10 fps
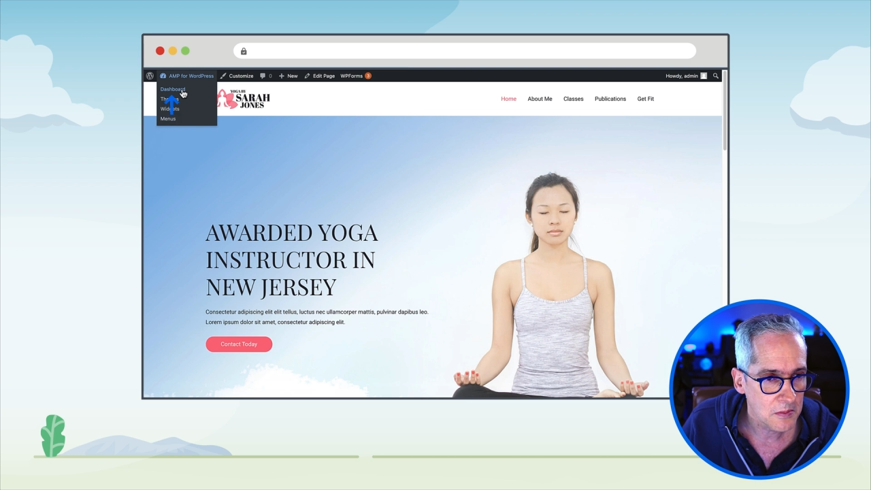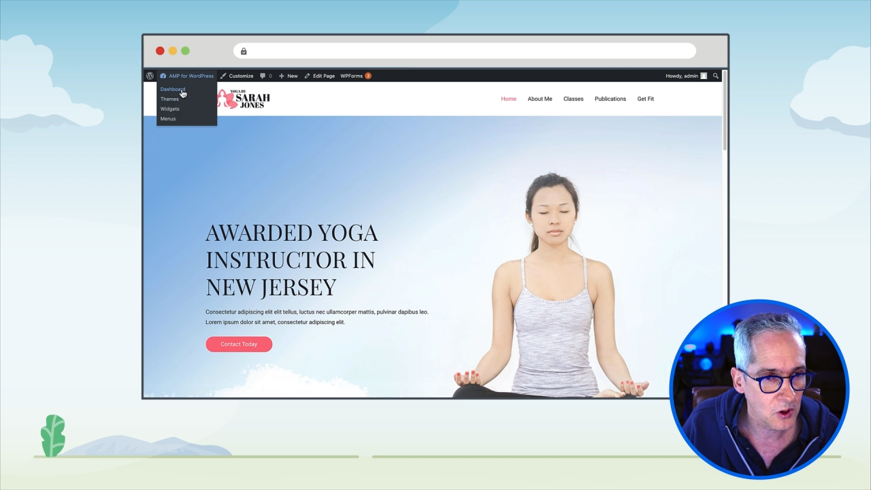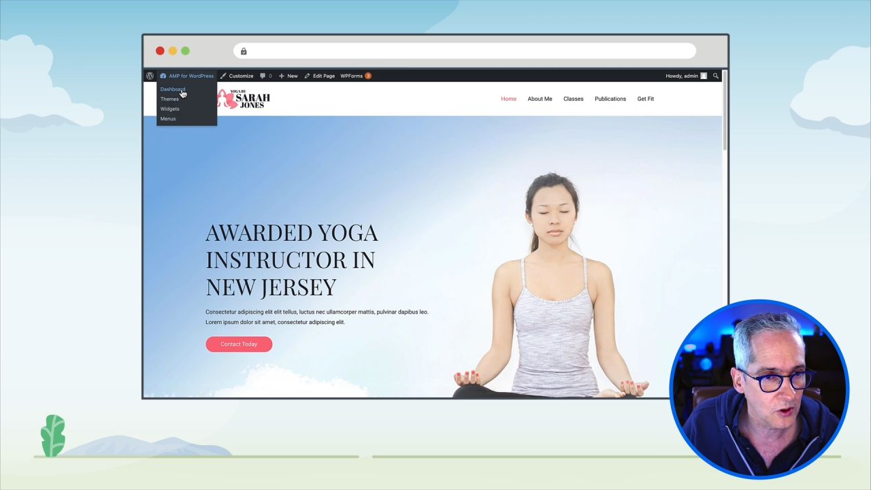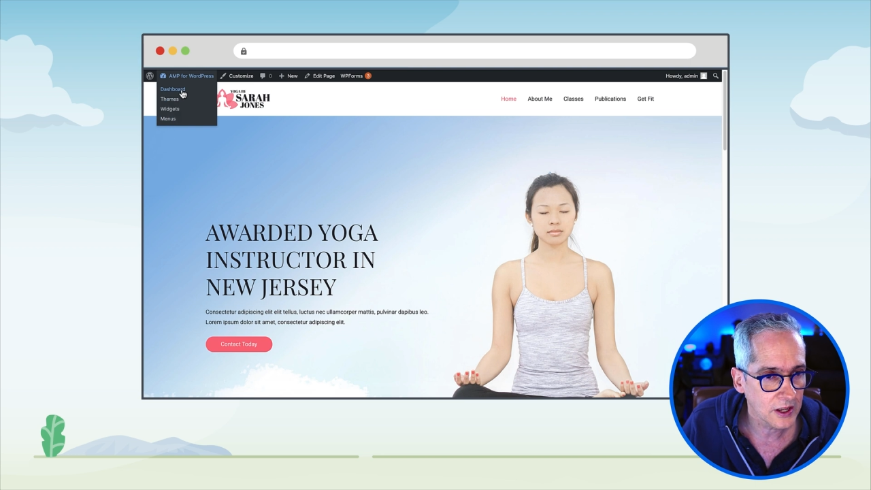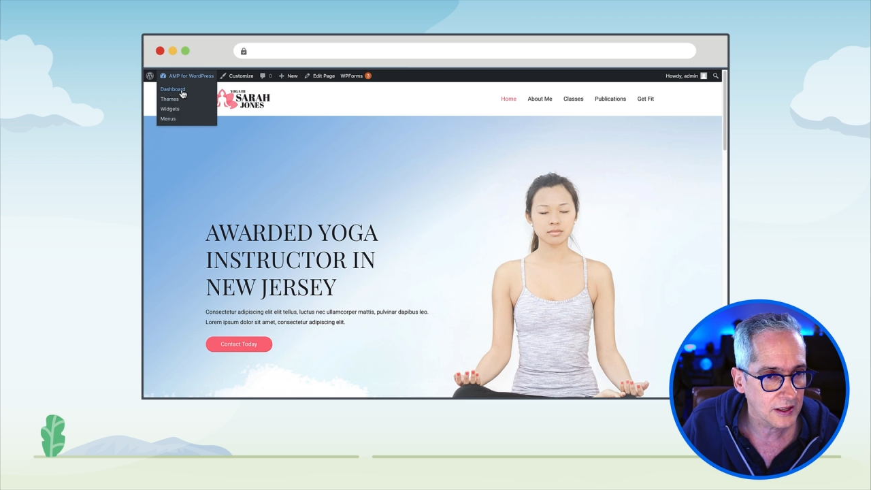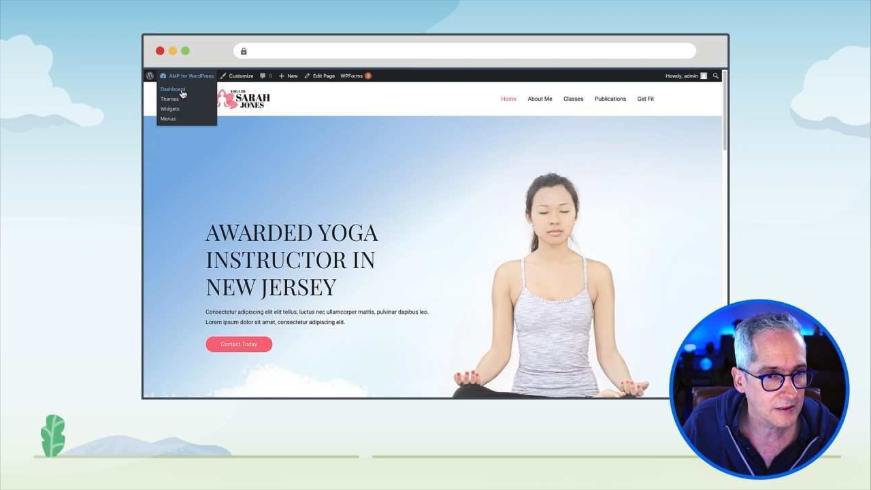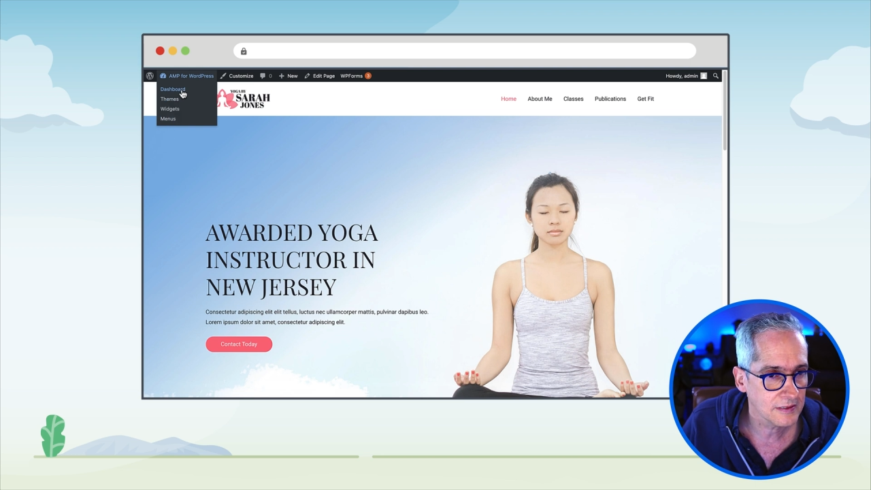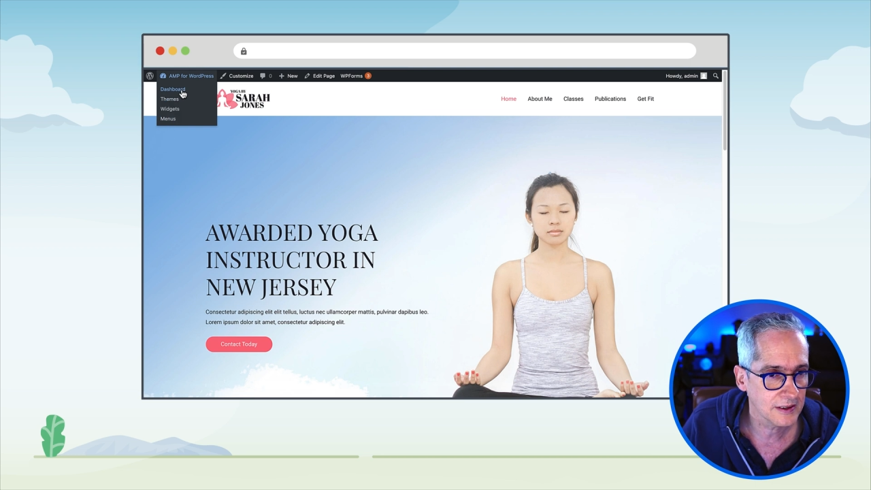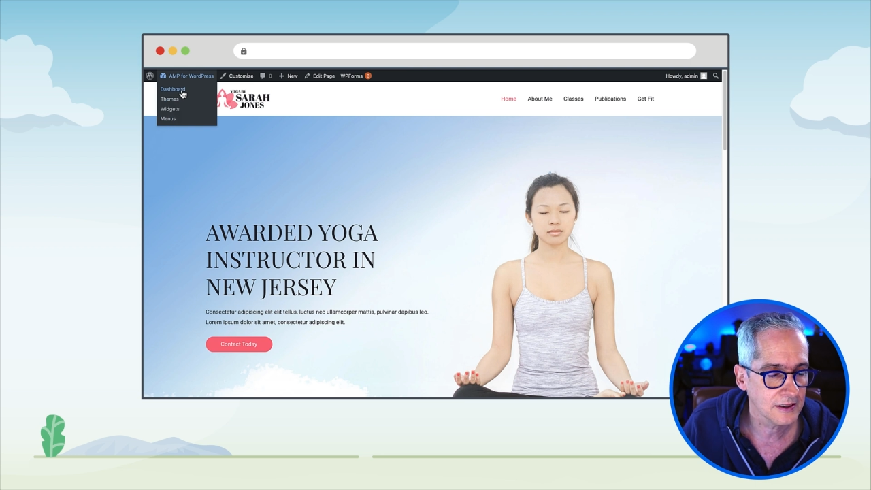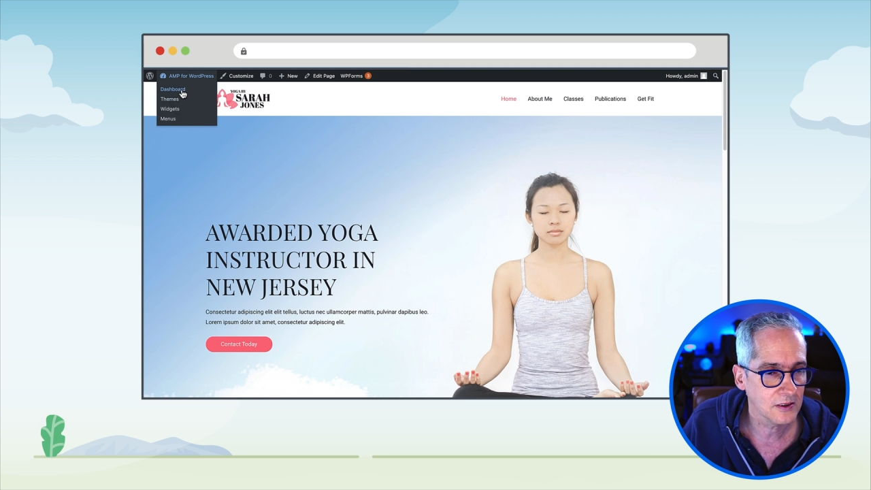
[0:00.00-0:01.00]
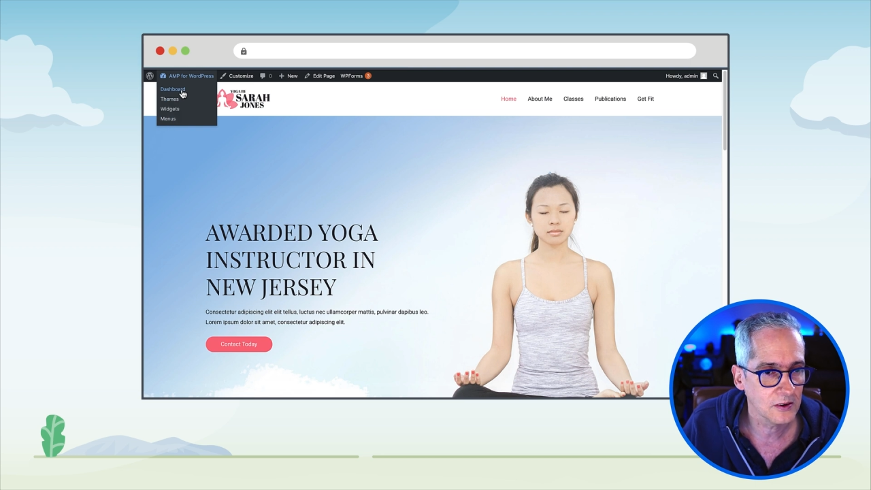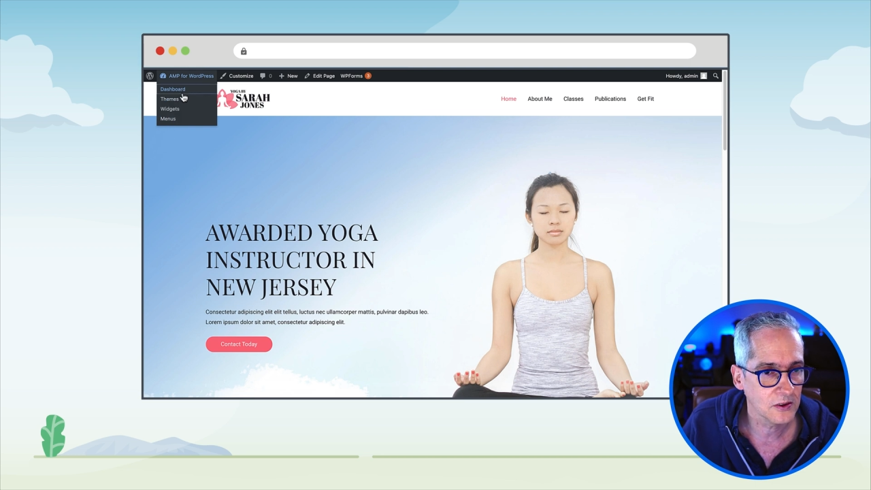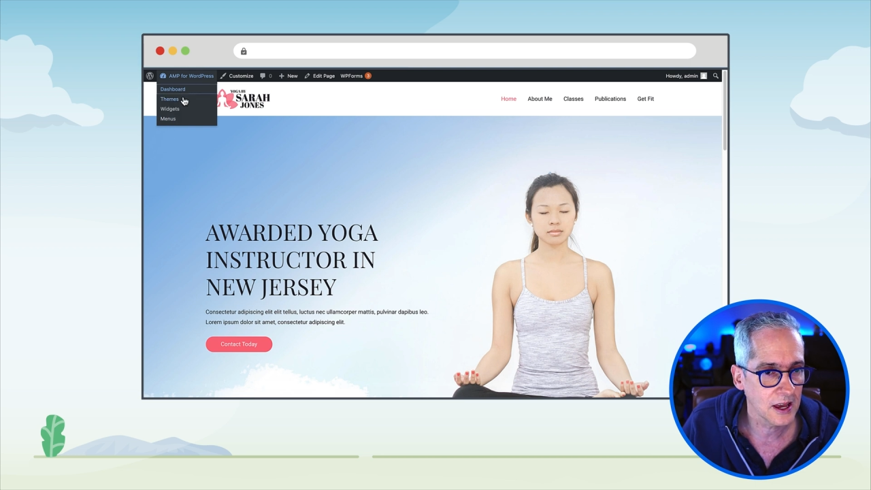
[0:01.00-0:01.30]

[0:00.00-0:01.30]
plugin section of the